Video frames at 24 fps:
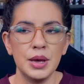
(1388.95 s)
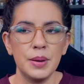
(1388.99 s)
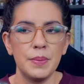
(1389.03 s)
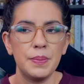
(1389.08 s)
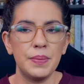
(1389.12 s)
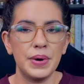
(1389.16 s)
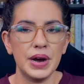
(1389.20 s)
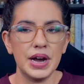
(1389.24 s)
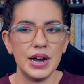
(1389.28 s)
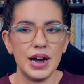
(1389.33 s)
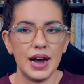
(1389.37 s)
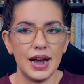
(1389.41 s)

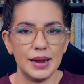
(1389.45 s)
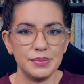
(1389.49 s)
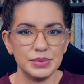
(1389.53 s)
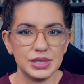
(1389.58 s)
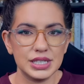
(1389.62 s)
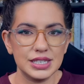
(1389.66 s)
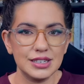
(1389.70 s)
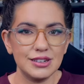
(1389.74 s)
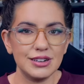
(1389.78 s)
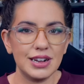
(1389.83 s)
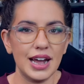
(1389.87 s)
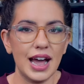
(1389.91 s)
but I'm
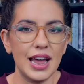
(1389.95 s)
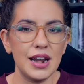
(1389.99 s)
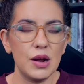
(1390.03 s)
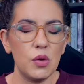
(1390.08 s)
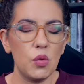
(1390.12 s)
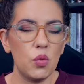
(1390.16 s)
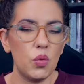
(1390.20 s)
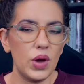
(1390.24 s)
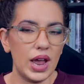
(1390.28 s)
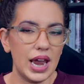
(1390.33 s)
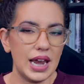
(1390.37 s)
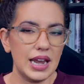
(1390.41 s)
still kind
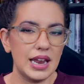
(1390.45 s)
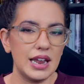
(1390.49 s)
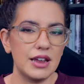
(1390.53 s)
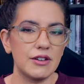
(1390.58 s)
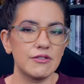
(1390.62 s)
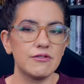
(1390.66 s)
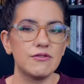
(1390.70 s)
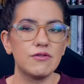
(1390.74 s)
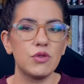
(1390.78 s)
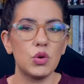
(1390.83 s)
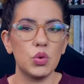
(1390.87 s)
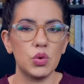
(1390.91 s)
of waiting
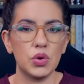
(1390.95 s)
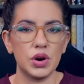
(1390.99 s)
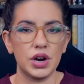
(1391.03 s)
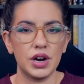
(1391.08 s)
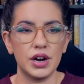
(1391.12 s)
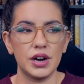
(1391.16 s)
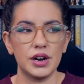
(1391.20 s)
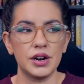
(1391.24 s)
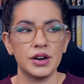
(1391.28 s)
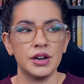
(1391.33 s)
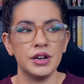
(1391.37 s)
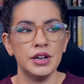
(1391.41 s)

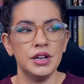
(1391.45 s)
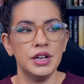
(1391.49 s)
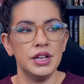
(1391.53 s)
for